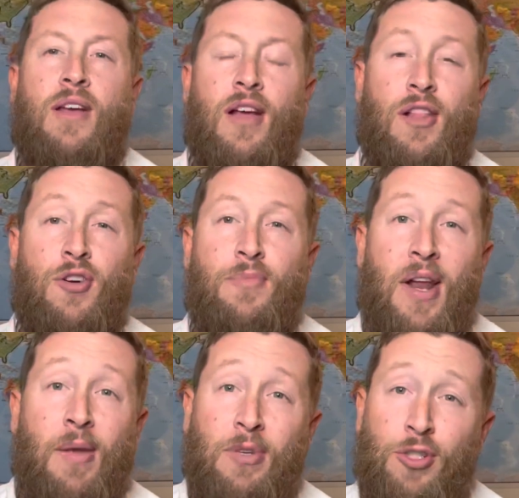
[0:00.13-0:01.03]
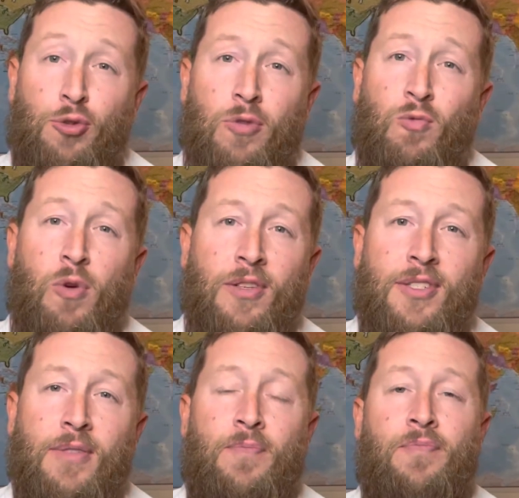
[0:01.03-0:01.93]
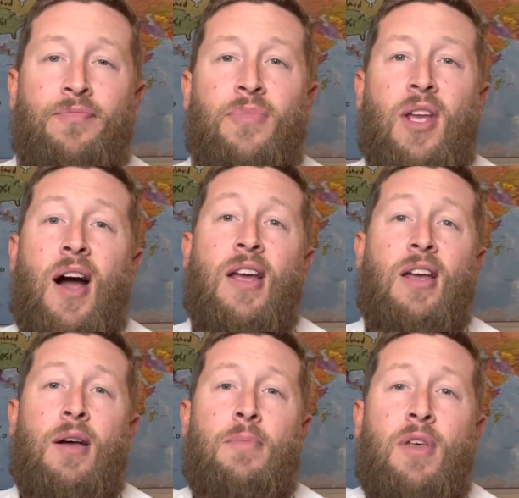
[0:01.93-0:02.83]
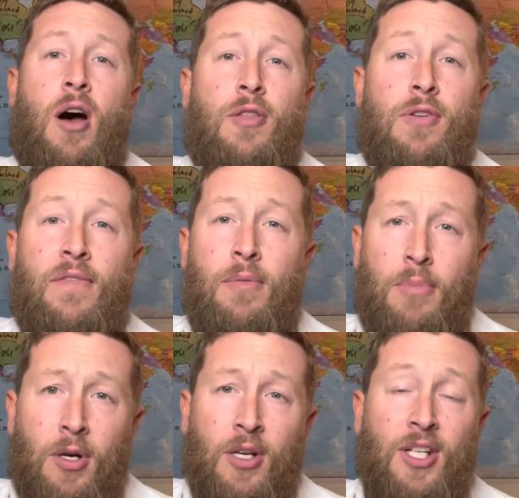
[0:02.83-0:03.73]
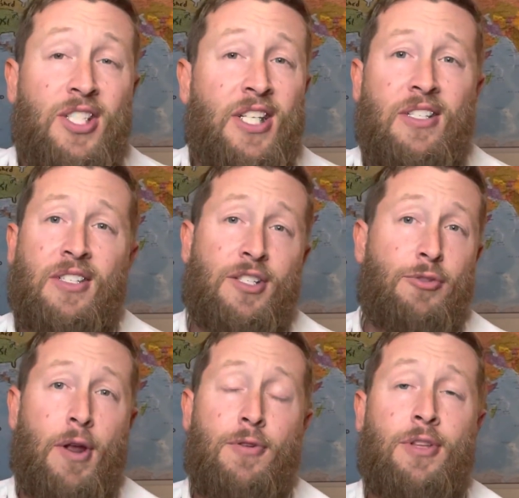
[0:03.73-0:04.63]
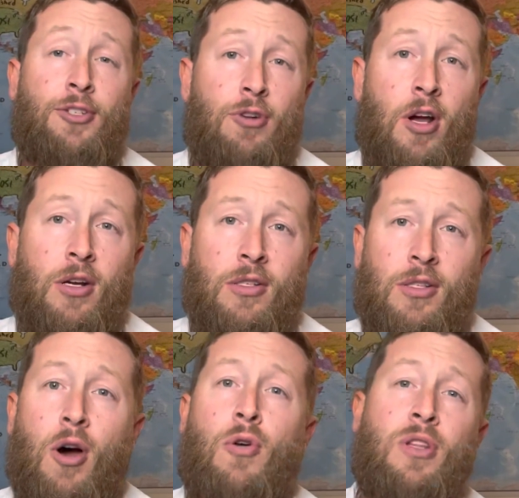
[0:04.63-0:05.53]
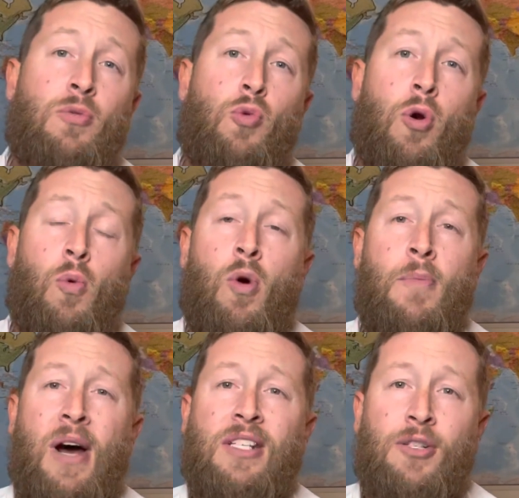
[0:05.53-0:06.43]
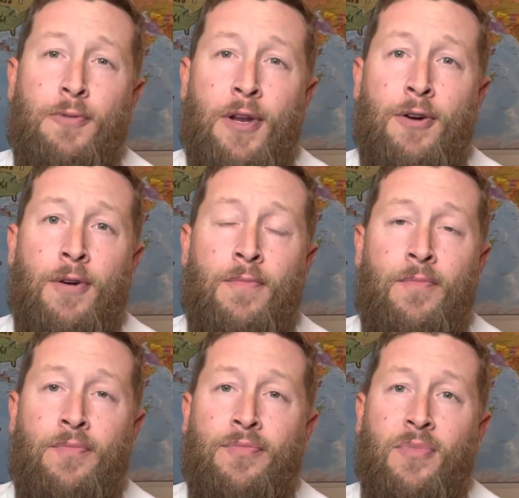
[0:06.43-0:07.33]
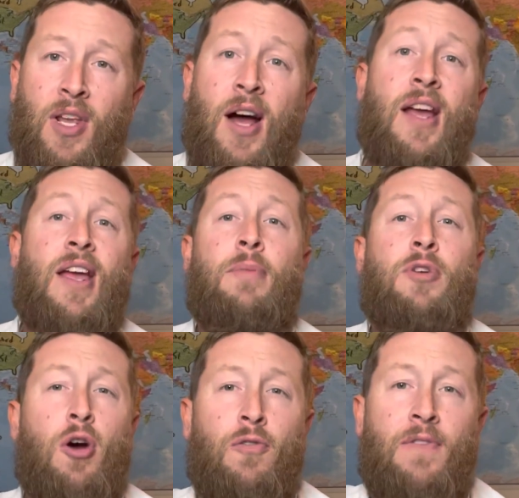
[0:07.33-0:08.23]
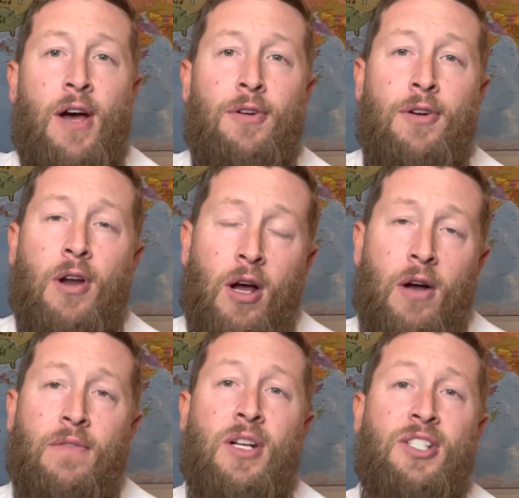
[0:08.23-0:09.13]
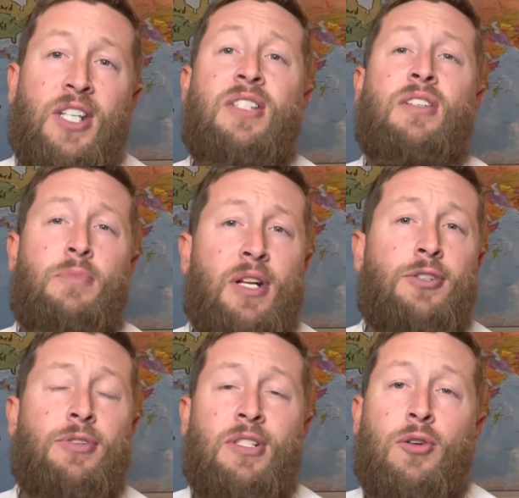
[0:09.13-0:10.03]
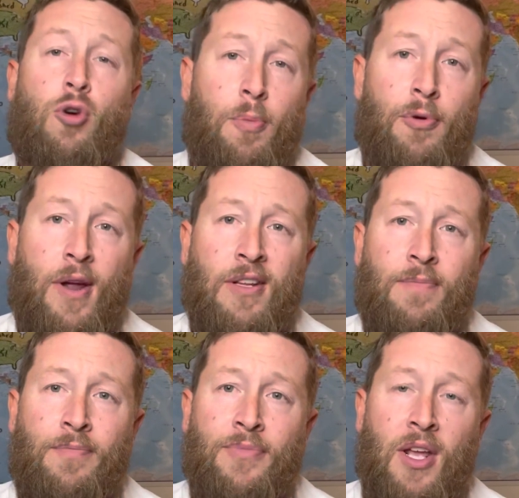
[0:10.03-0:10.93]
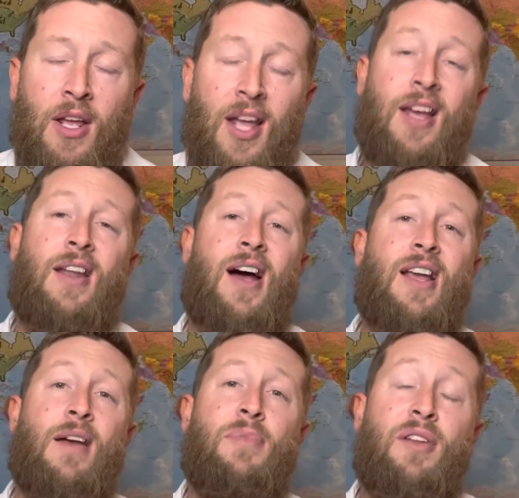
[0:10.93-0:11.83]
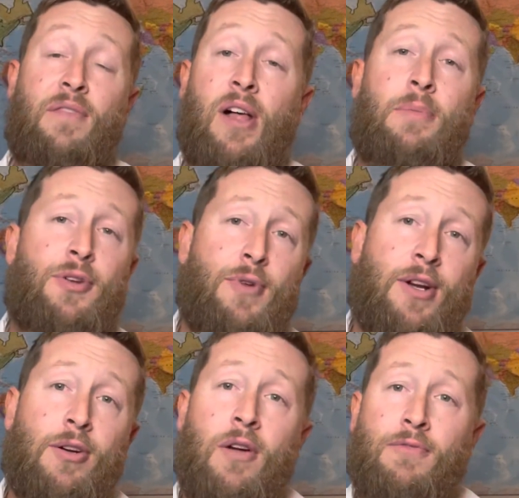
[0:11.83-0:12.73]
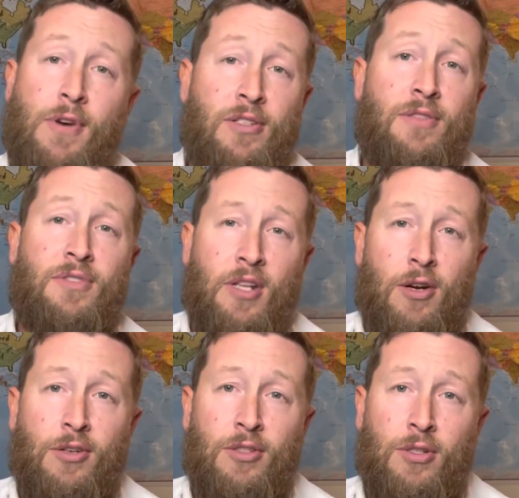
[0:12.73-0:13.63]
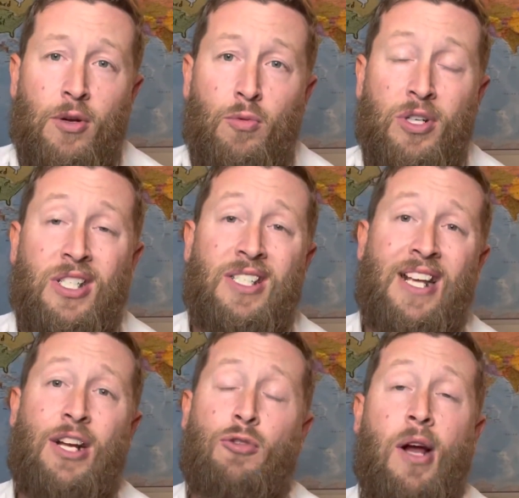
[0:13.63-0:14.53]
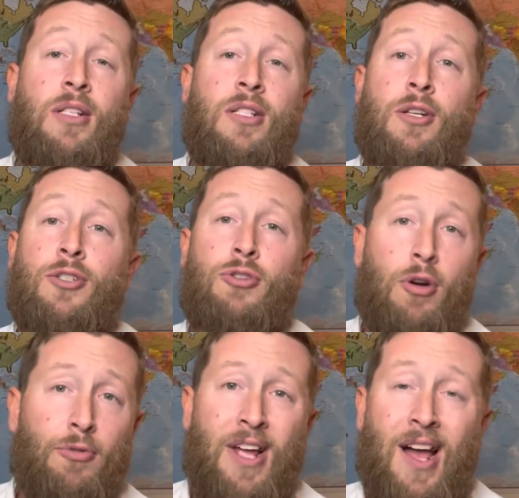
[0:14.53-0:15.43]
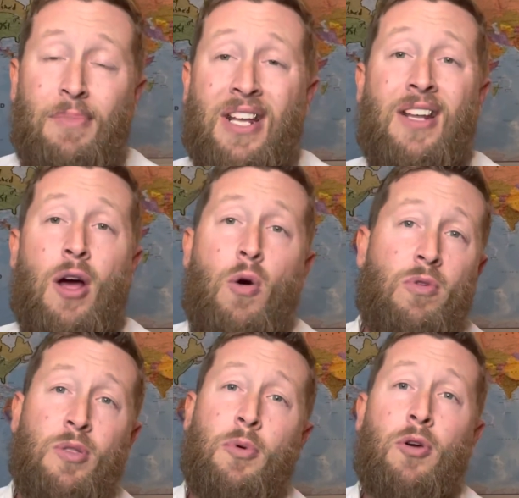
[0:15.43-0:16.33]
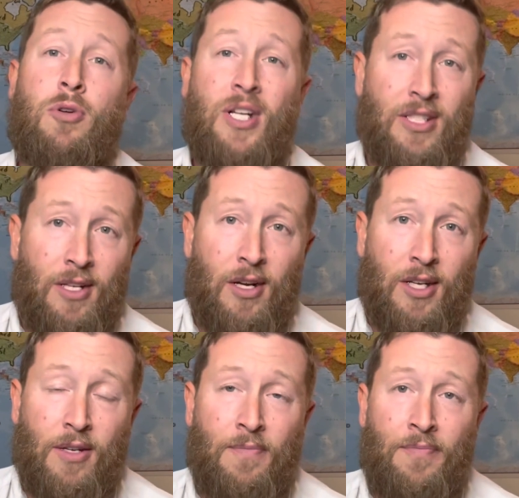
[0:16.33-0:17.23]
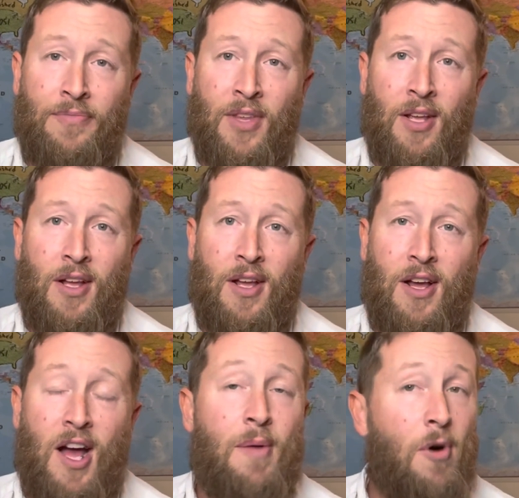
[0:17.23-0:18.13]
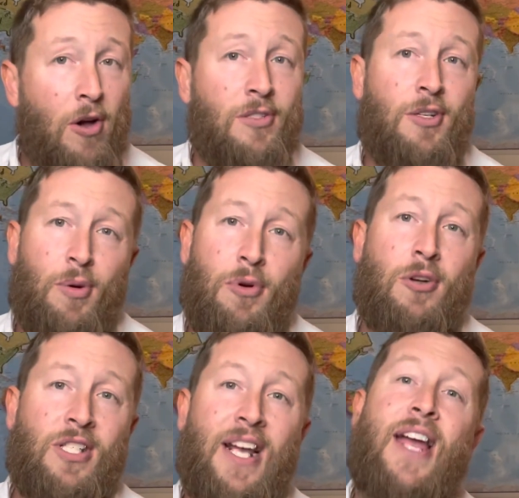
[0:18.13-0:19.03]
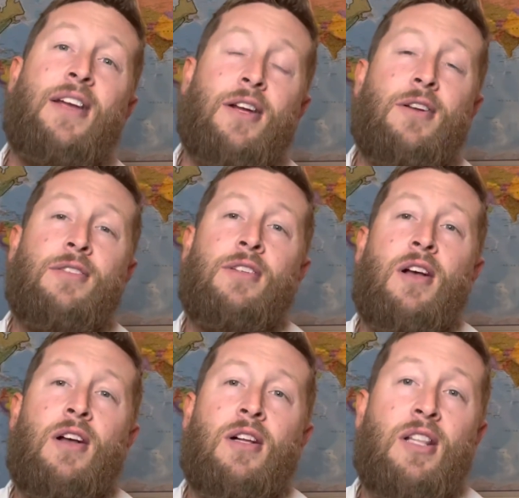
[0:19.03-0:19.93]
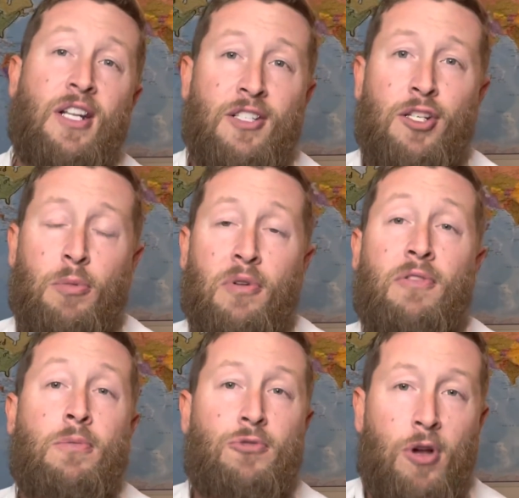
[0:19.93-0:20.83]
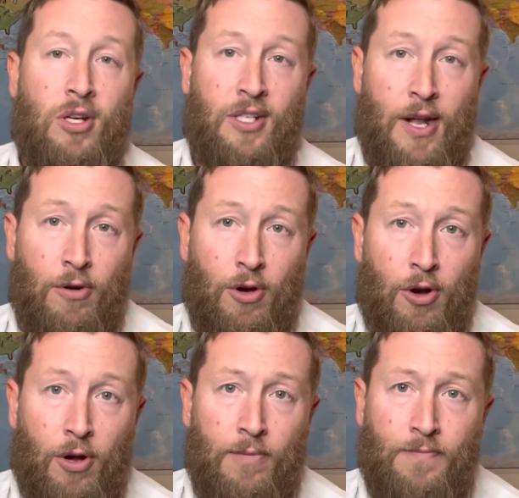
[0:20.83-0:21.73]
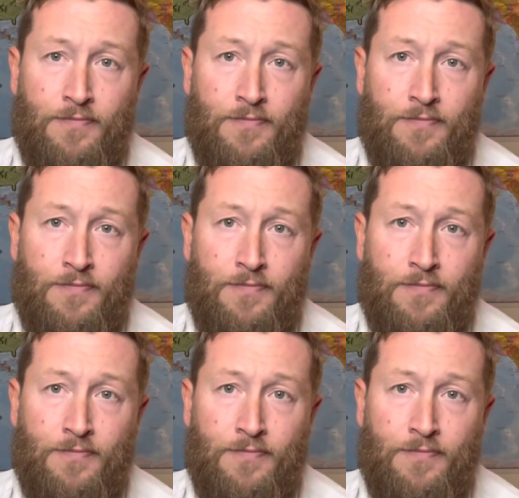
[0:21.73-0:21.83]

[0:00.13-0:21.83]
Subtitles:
Hello, my name is Jordan Wilson. I am the author of the book, Jesus is Greater Than Drugs, The Only War Won by Surrender. I am co-founder of Jesus Ministries Incorporated, and I am the development director of Friends of Sinners, which is a Christ-centered drug rehab in Owensboro, Kentucky. I'm also approaching 8 years clean and sober from drugs and alcohol.